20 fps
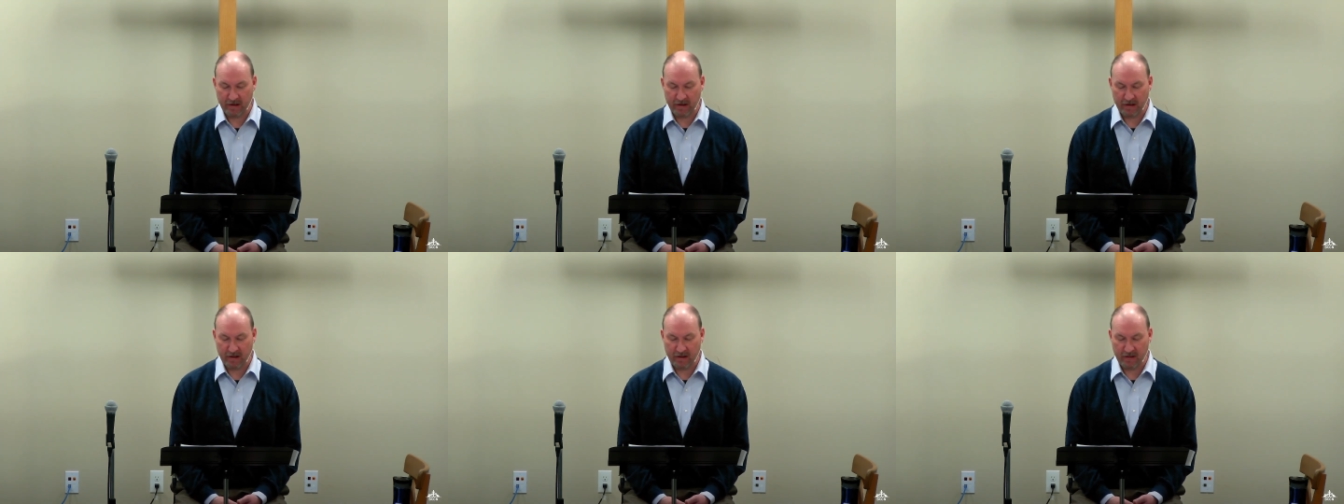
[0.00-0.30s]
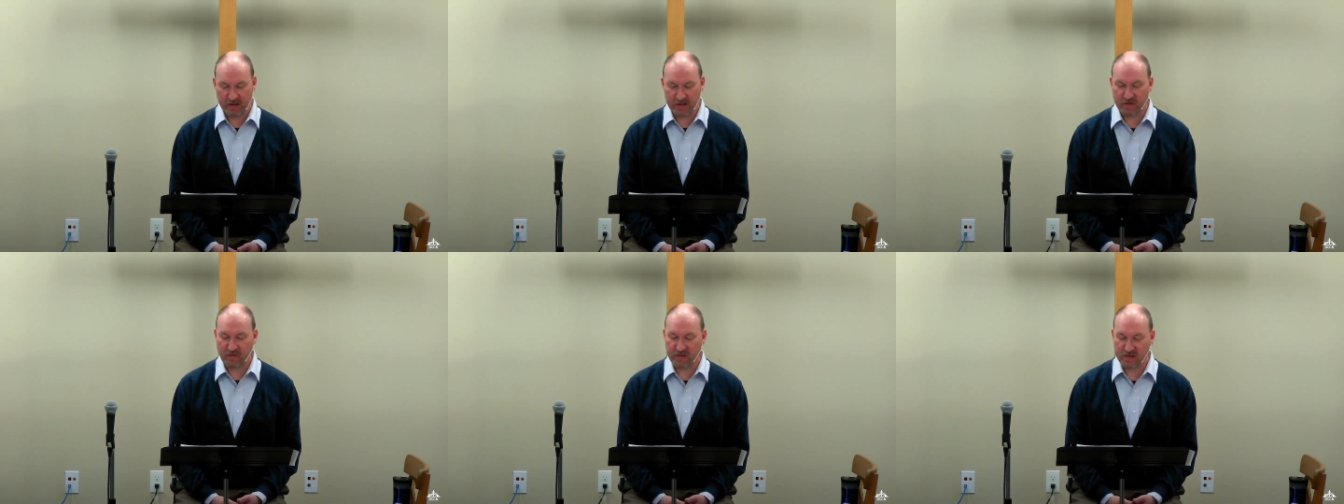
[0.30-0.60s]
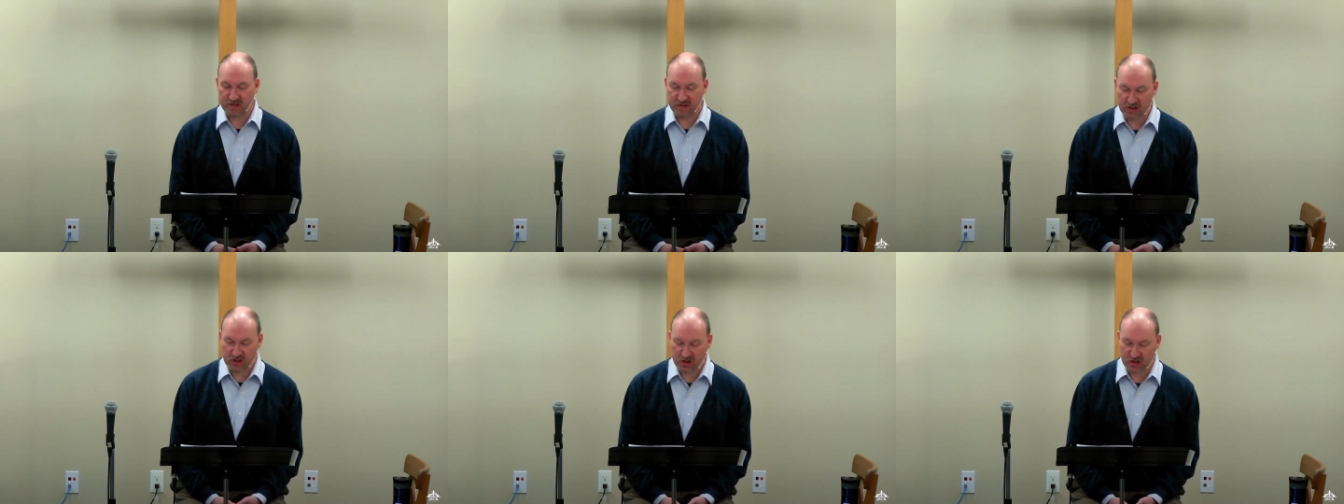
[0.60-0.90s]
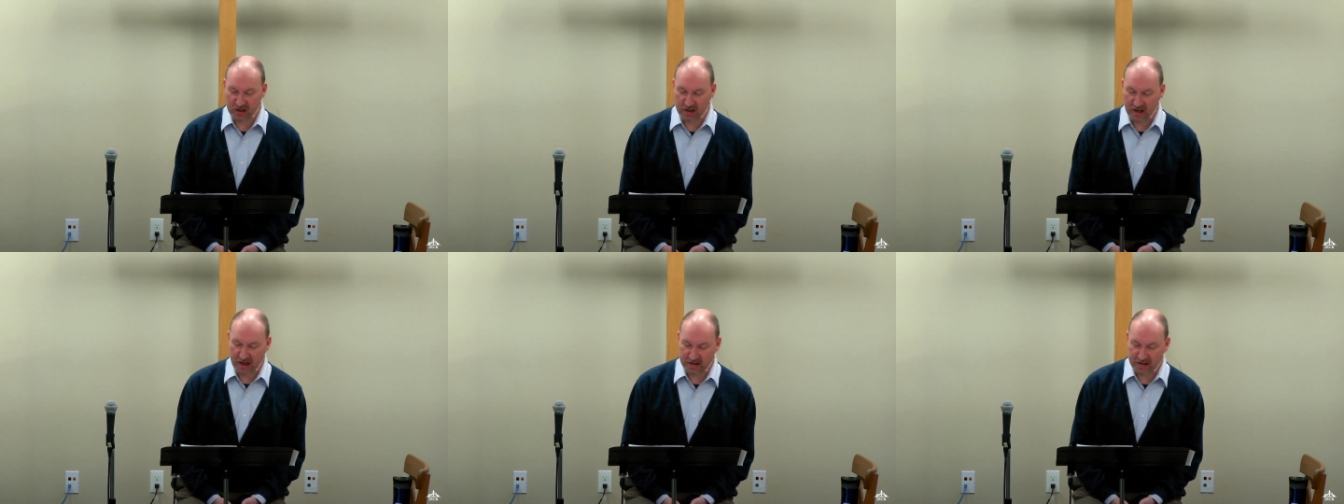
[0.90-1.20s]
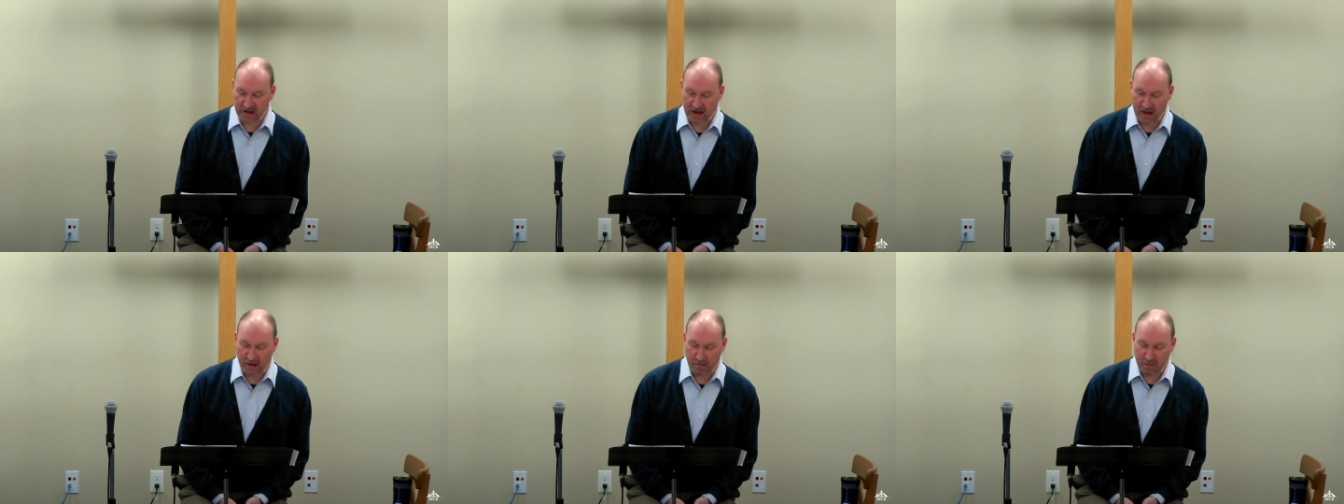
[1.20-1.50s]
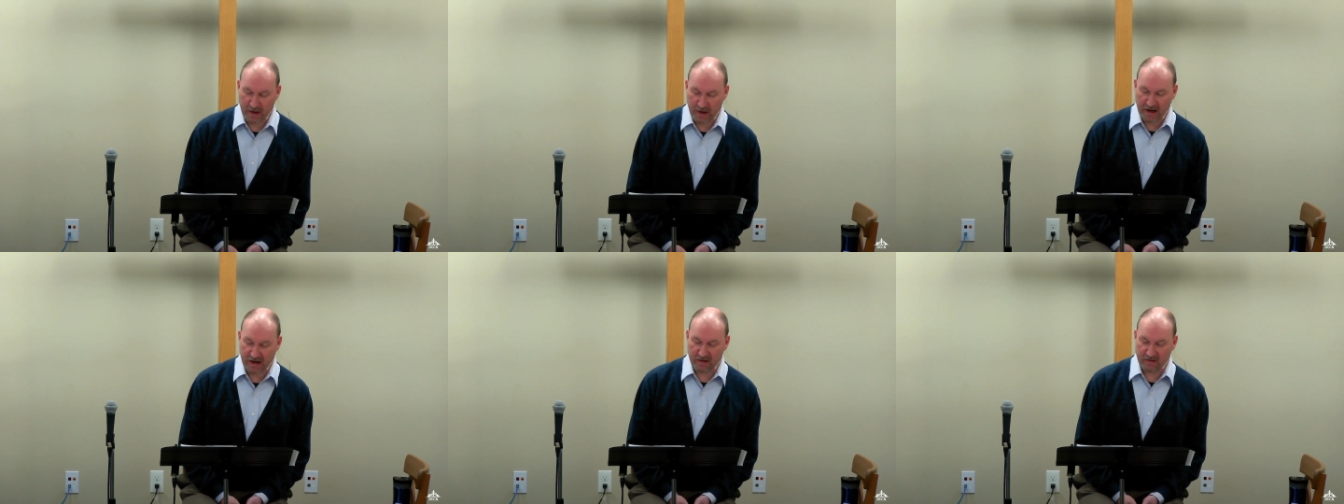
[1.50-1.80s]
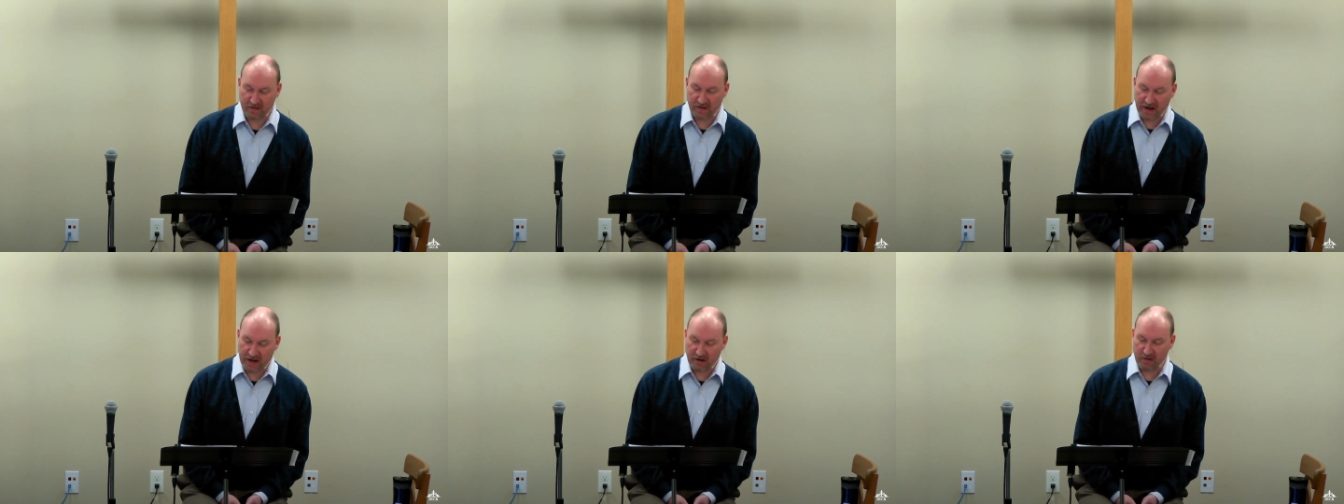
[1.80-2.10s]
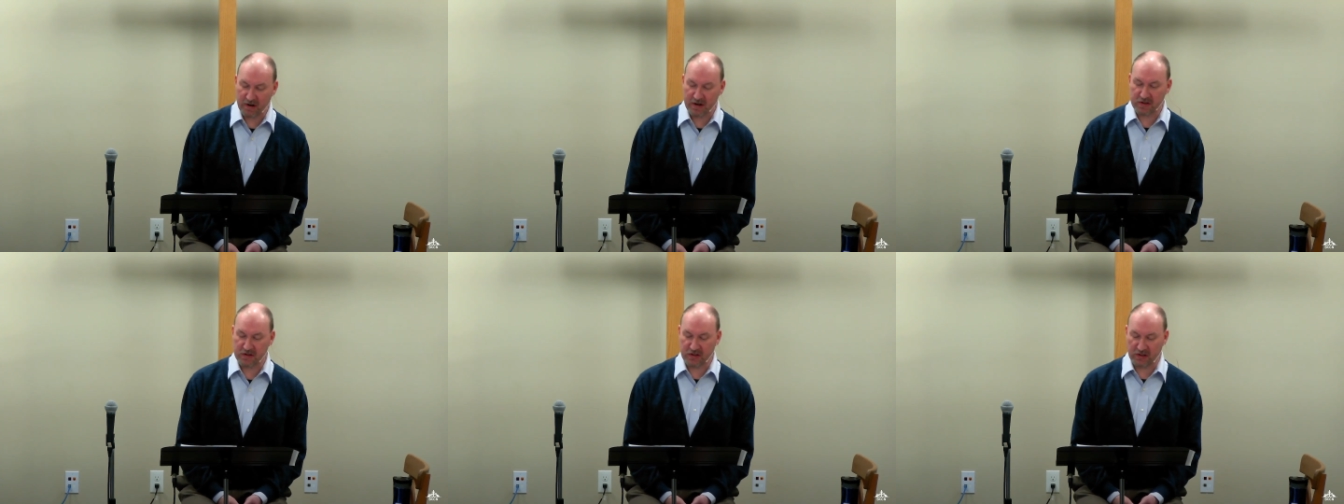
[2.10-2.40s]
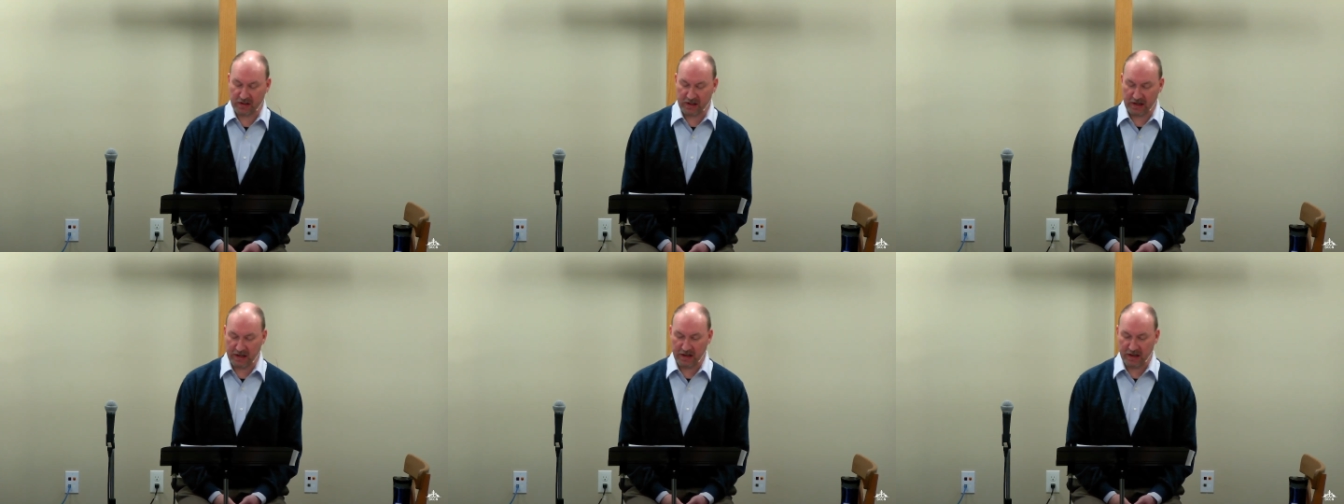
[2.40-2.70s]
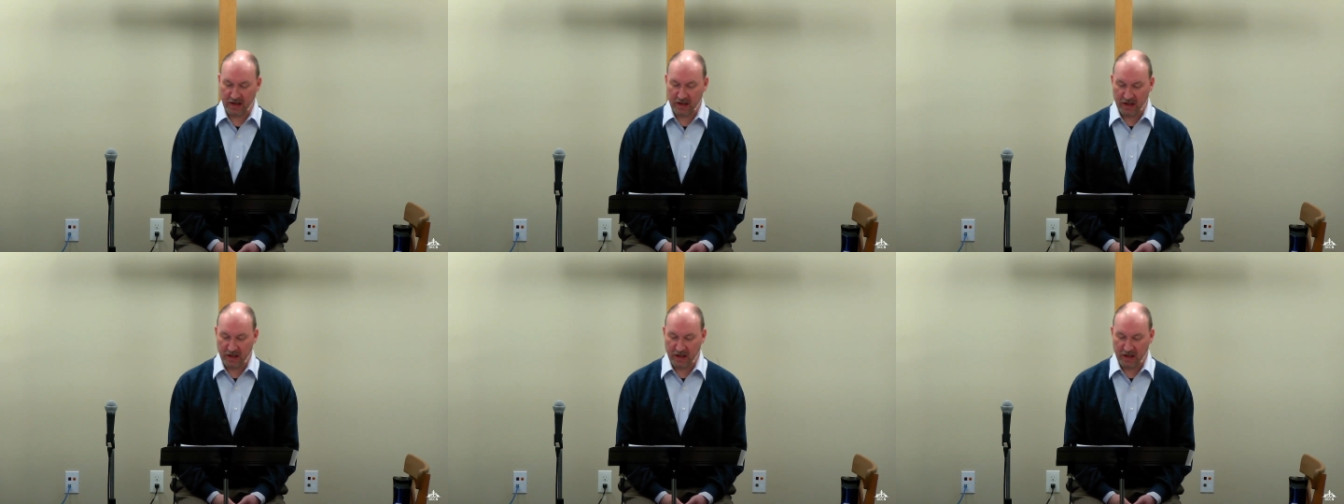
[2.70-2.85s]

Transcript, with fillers: This physician had campaigned vigorously